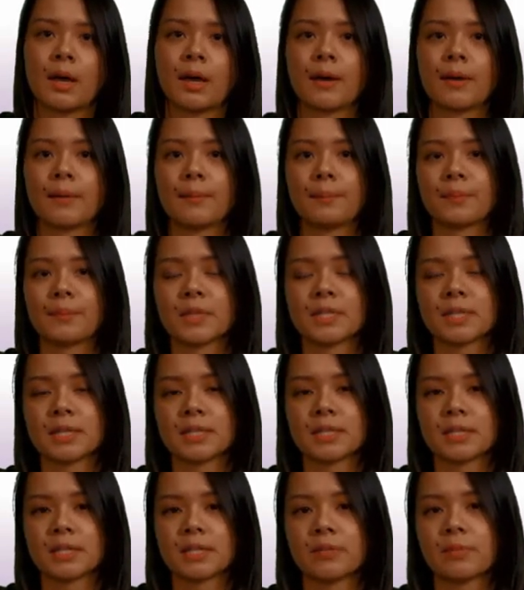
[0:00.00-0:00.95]

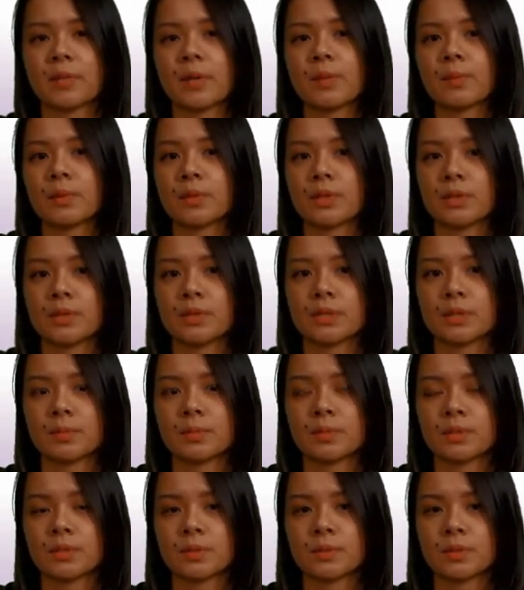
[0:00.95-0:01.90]
Essentially, if people are using
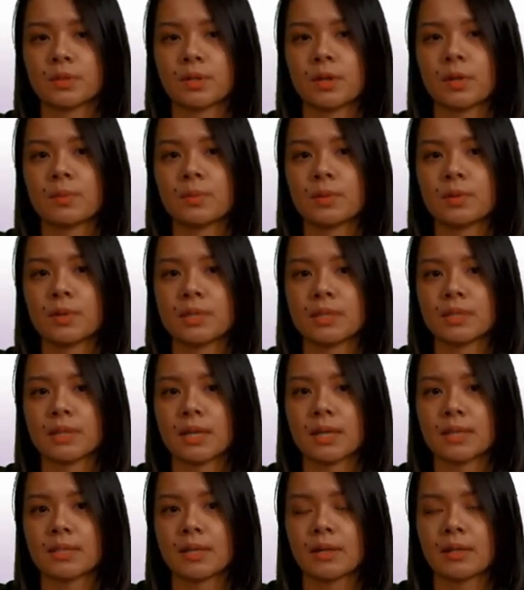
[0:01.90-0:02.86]
prescription opioids and
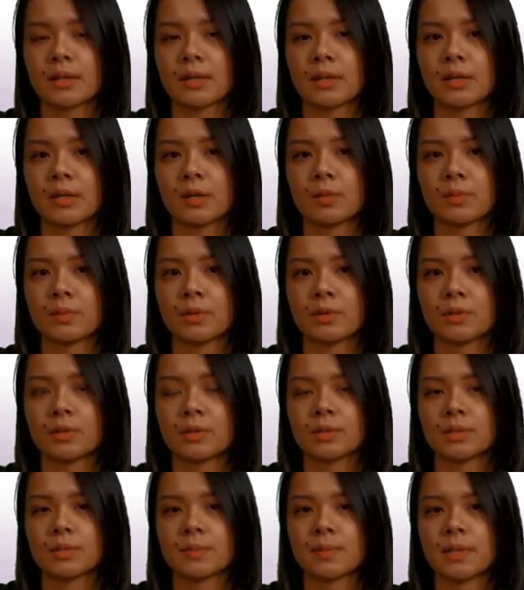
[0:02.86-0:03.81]
that's how they get opioid
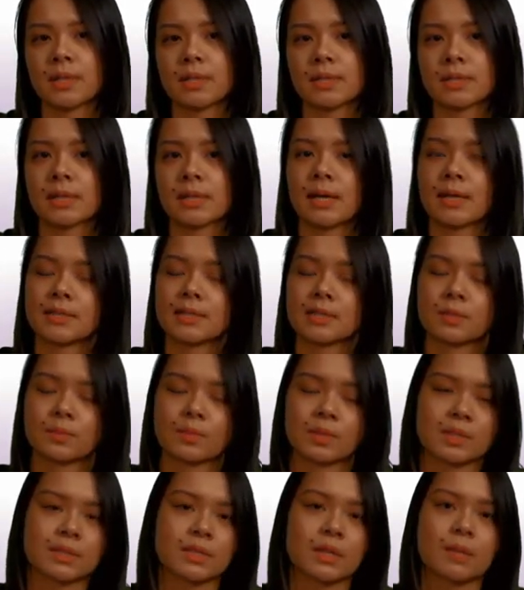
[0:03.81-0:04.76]
use dependence, there has to
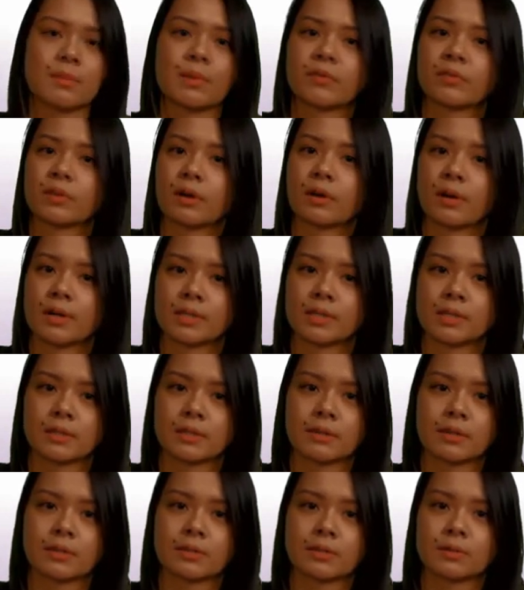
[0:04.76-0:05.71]
be some other
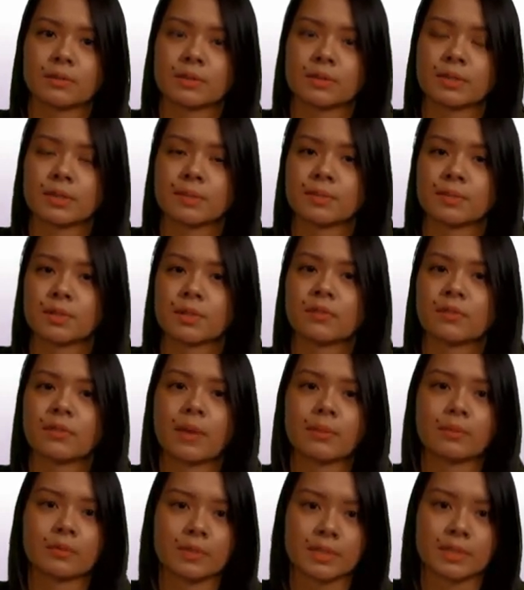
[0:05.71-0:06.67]
criteria or some sort of
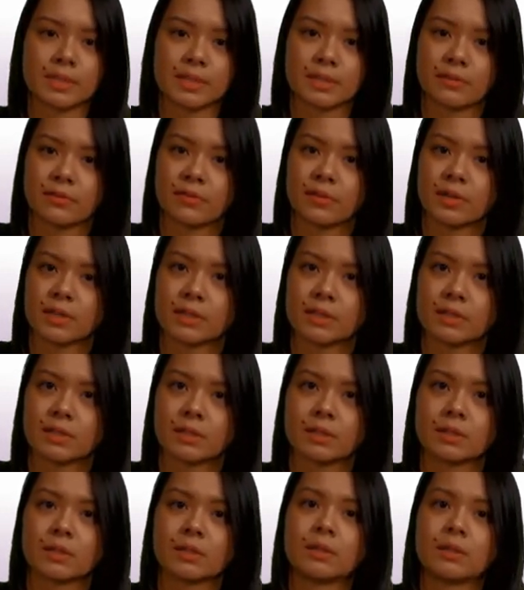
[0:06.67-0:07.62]
aberrancy
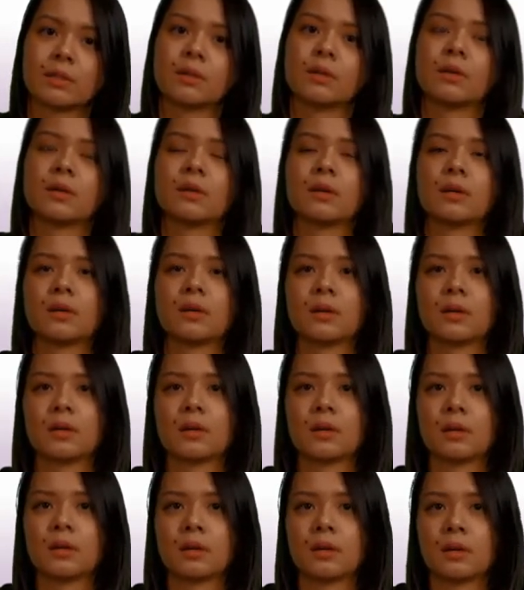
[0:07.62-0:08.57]
feature.
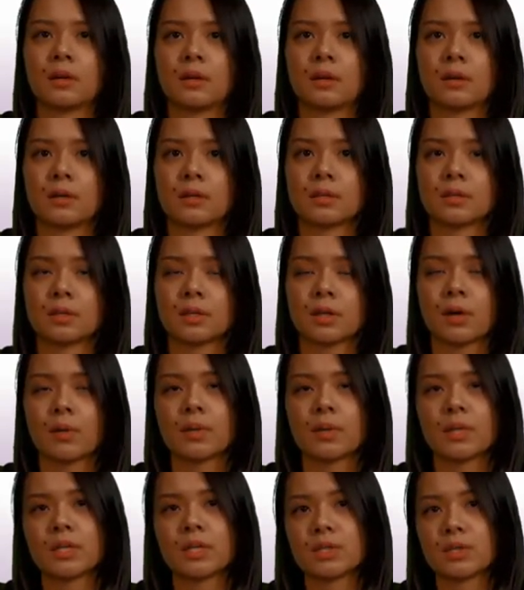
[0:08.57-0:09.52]
So
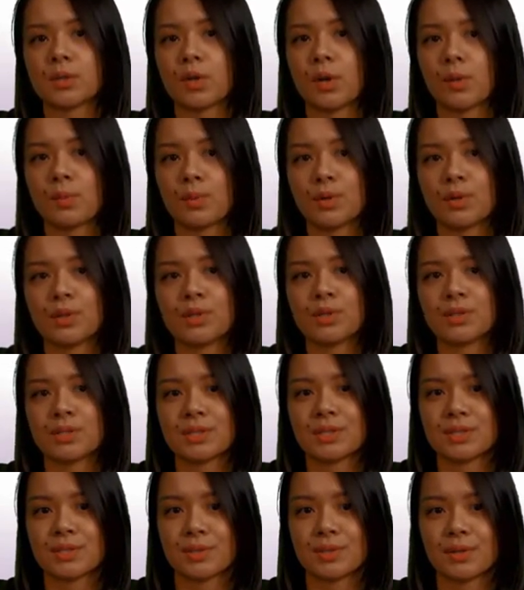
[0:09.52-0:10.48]
going into opioid
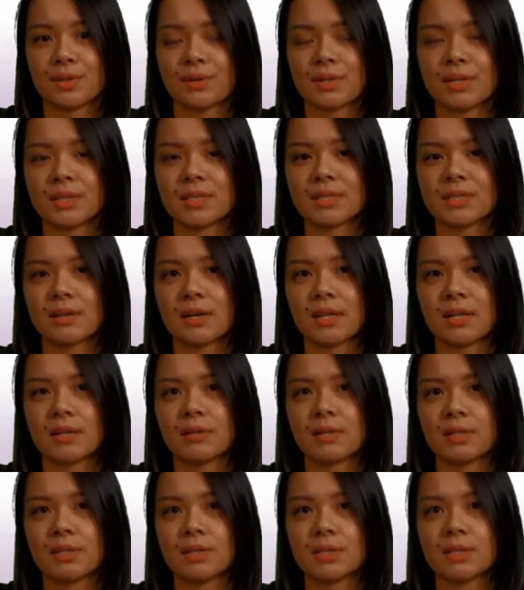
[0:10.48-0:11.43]
use disorder in
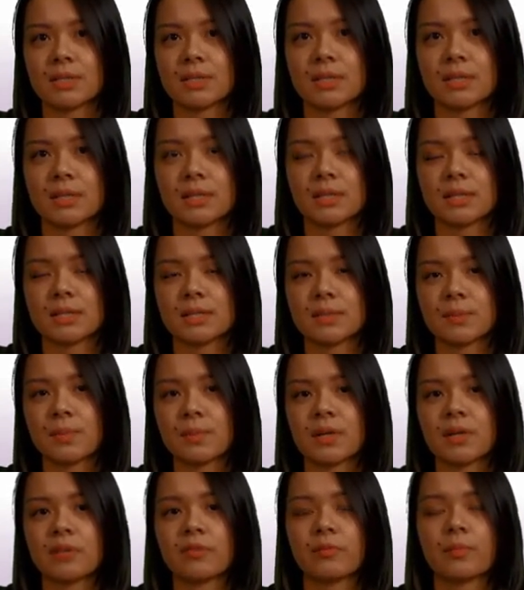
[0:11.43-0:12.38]
Australia and New Zealand as a
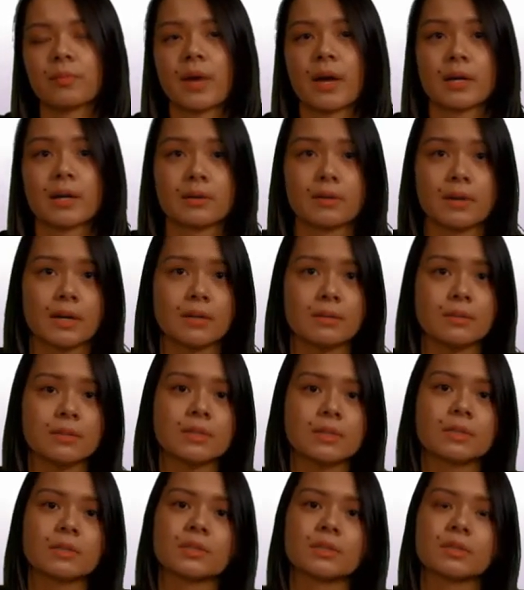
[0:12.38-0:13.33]
brief
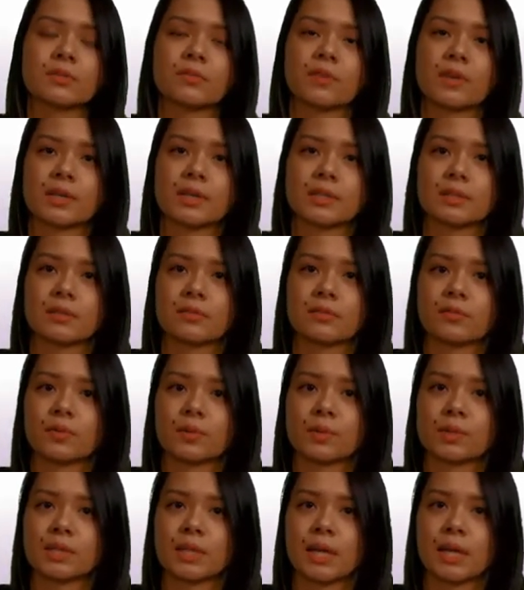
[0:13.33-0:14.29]
background, in
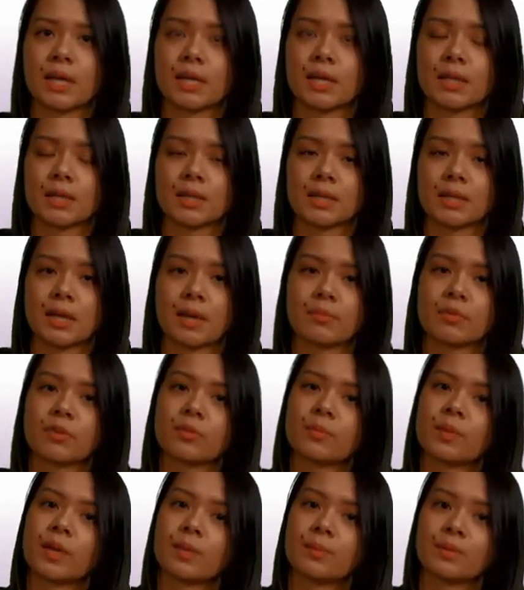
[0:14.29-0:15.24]
2014 the
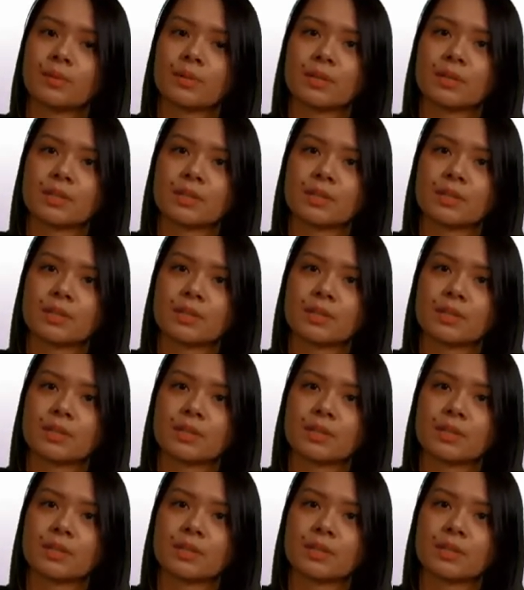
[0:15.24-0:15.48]
number of people